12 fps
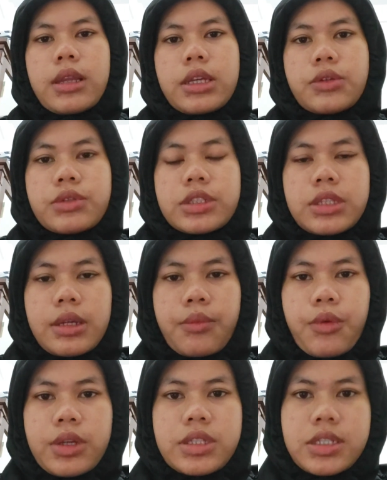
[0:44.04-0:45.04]

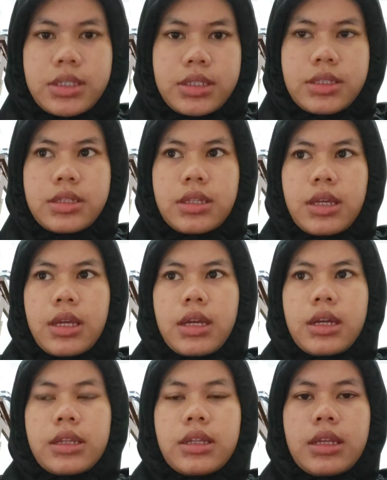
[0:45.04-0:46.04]
linguistic branches
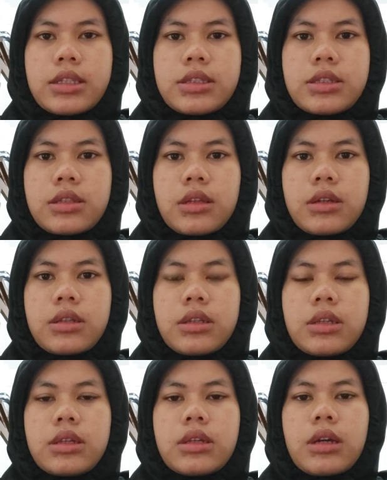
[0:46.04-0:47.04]
that
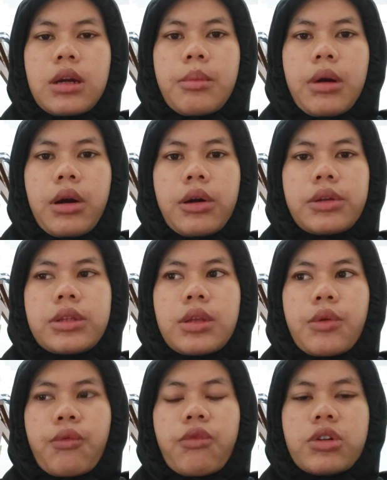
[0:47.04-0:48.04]
study about
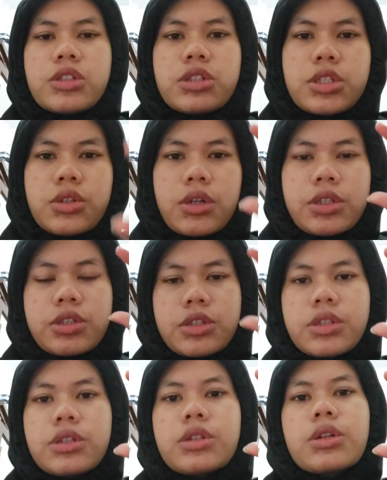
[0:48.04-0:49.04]
word
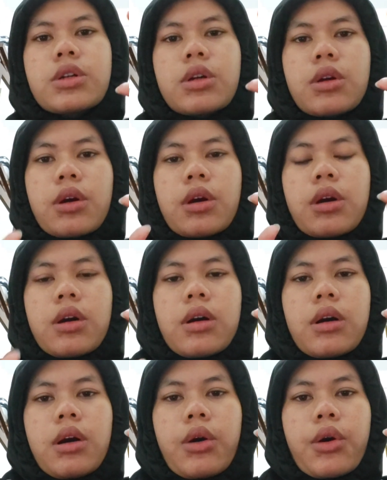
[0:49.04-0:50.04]
structure
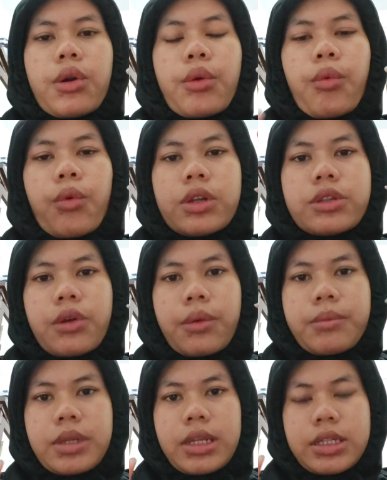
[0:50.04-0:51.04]
or word
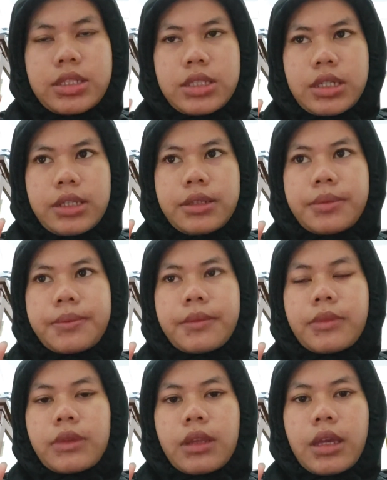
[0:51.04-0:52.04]
combination
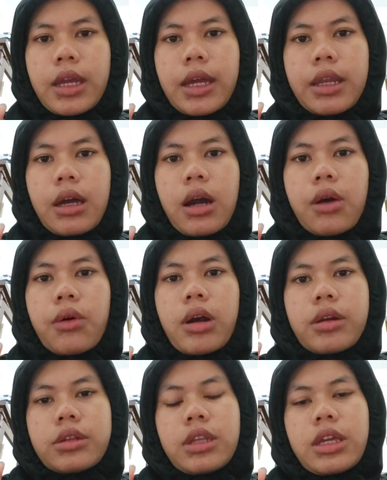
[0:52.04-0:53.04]
and how
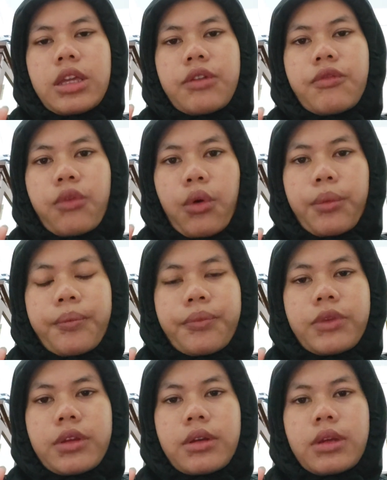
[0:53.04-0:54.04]
are they
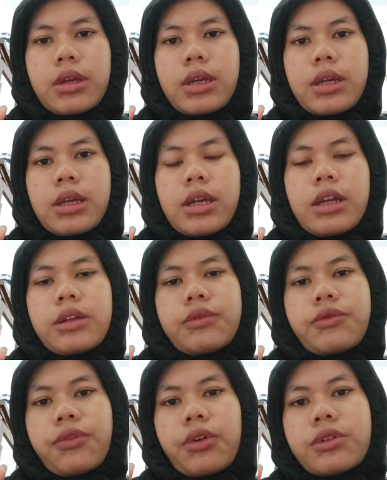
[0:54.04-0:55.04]
formed.
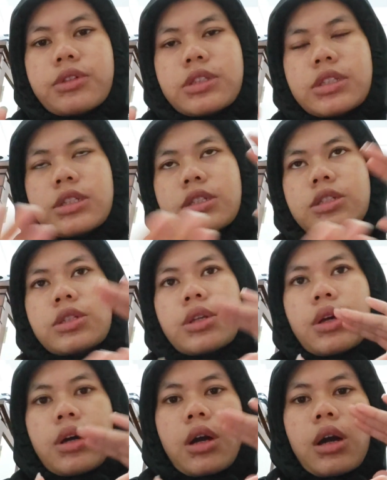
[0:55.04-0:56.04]
It
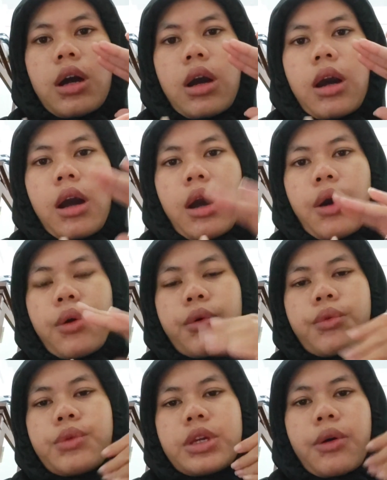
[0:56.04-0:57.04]
focuses how
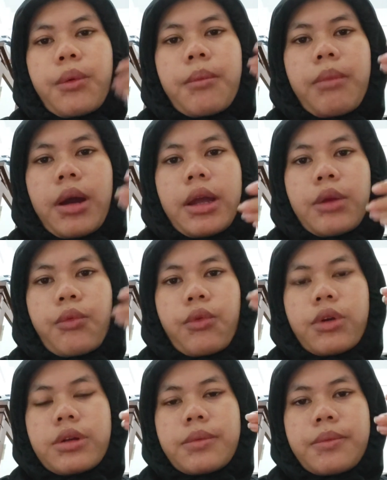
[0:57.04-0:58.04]
we combine
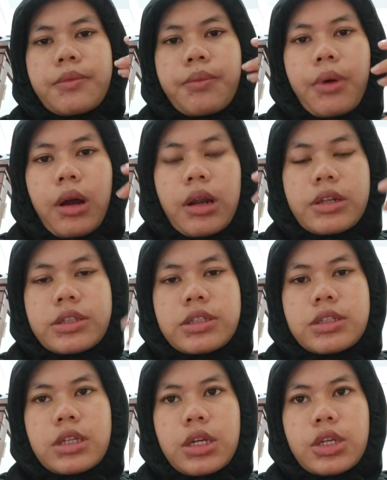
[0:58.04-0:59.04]
word
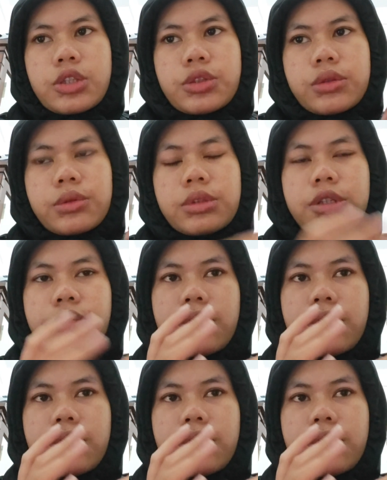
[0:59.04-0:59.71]
parts to